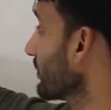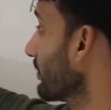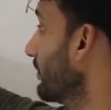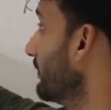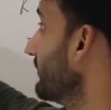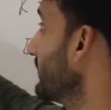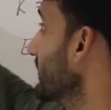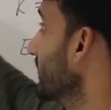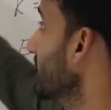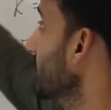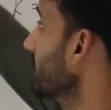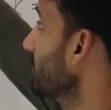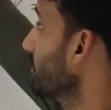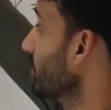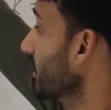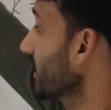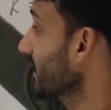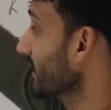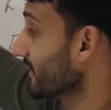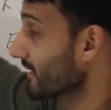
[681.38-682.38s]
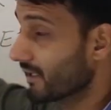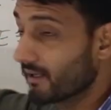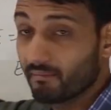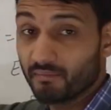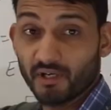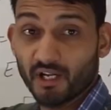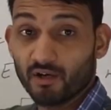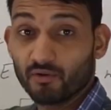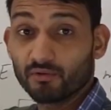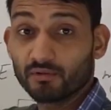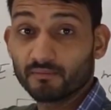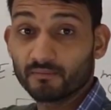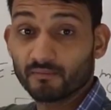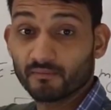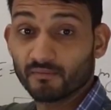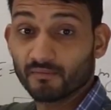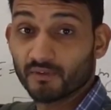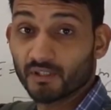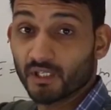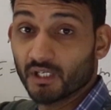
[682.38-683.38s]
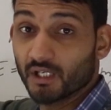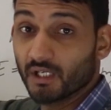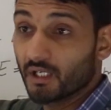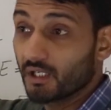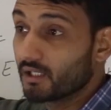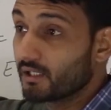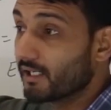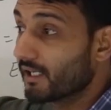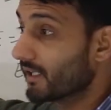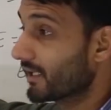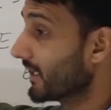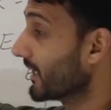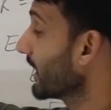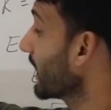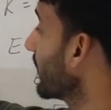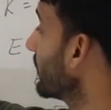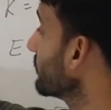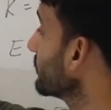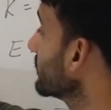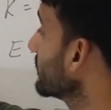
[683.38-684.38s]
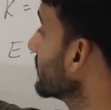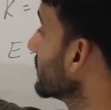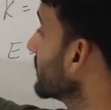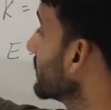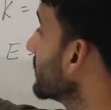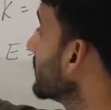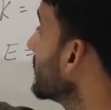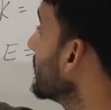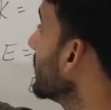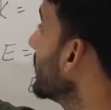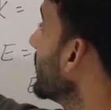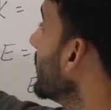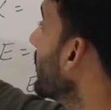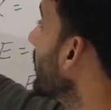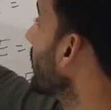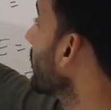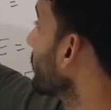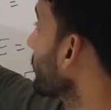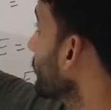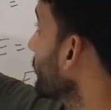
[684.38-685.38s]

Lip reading: Obviously the body has come down near the ground or